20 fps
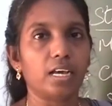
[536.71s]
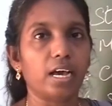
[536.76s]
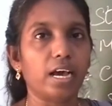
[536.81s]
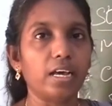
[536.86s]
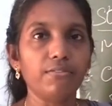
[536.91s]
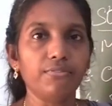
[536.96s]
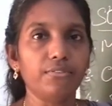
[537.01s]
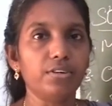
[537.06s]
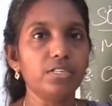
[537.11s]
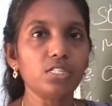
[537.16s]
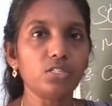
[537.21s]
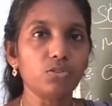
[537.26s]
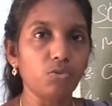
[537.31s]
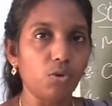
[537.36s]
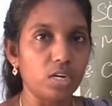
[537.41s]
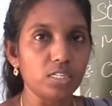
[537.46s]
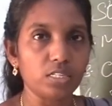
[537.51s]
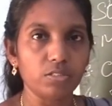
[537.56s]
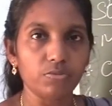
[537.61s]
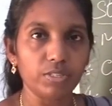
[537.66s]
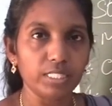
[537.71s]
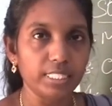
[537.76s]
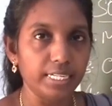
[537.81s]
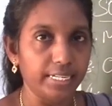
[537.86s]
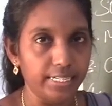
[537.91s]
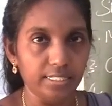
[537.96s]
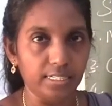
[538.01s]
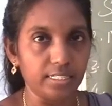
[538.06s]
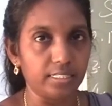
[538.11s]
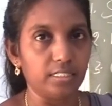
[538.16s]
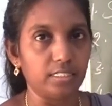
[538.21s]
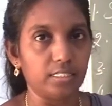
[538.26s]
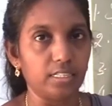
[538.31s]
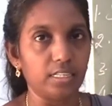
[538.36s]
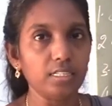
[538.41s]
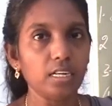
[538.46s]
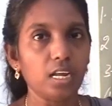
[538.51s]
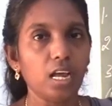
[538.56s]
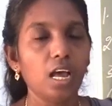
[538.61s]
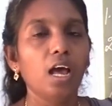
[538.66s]
At first, wash with
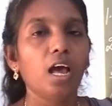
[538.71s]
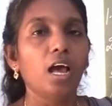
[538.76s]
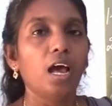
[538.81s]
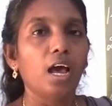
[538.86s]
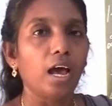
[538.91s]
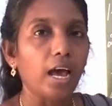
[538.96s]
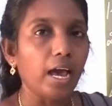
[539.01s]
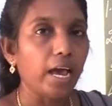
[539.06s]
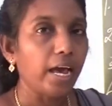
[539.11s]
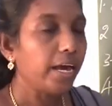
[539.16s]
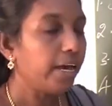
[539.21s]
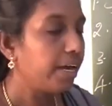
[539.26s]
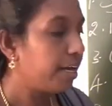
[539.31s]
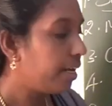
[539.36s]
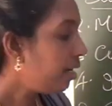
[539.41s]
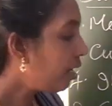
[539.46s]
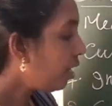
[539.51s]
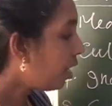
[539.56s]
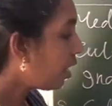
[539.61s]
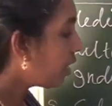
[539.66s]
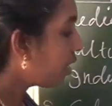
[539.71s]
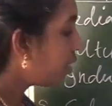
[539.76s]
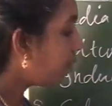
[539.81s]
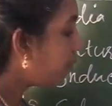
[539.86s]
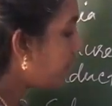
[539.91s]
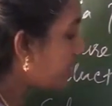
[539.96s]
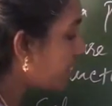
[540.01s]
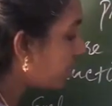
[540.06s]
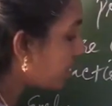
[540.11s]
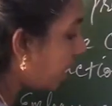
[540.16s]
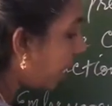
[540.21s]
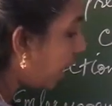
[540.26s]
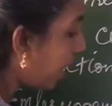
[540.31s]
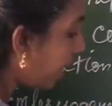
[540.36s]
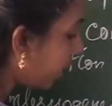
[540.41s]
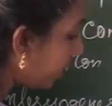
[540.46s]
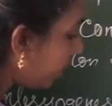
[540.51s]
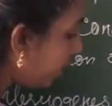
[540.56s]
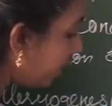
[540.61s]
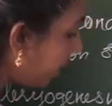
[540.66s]
detergent, and it must
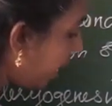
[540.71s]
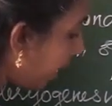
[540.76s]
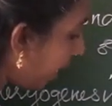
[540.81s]
add